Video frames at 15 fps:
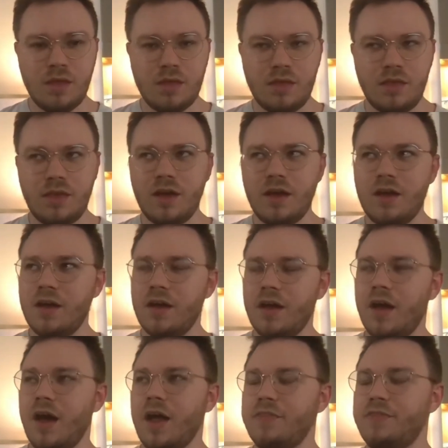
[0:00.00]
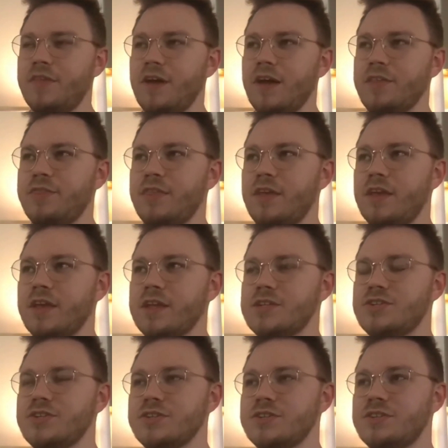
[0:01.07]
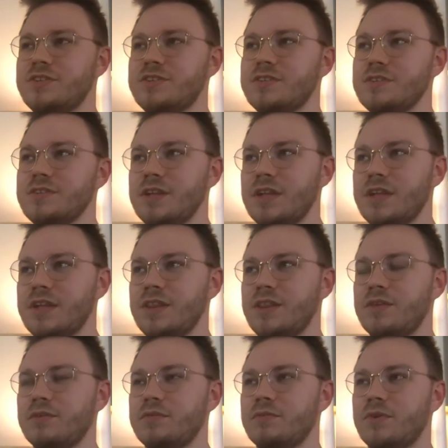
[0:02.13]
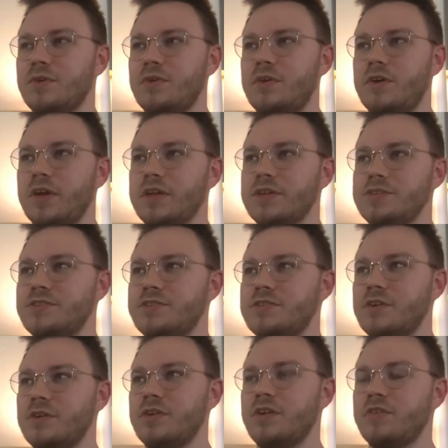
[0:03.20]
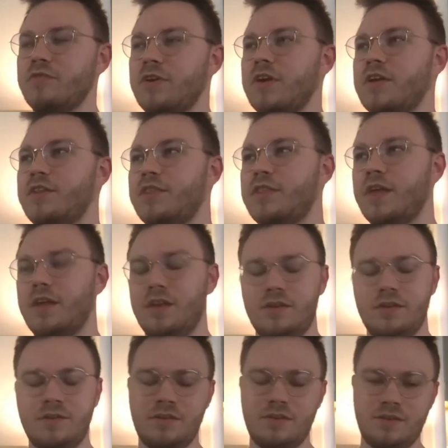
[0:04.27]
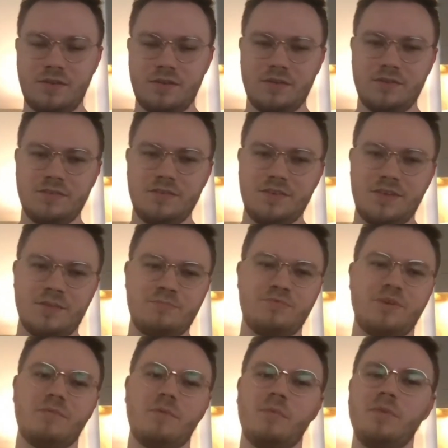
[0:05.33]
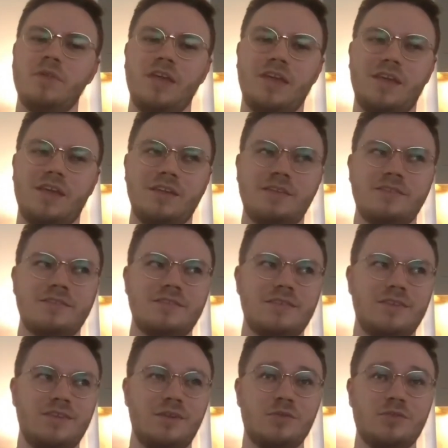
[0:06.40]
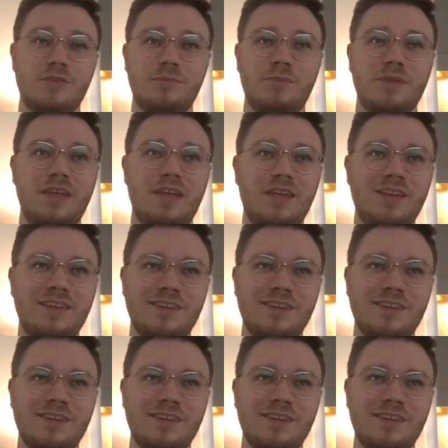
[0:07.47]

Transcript: Yeah, I th- I think it's just the role is so different than it probably used to be